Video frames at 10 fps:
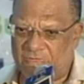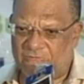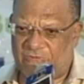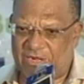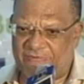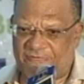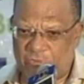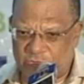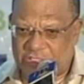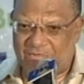for the
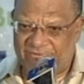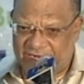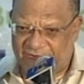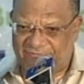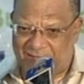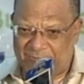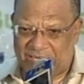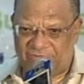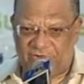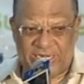future of their family,
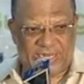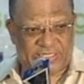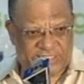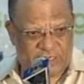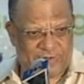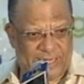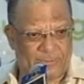for their children.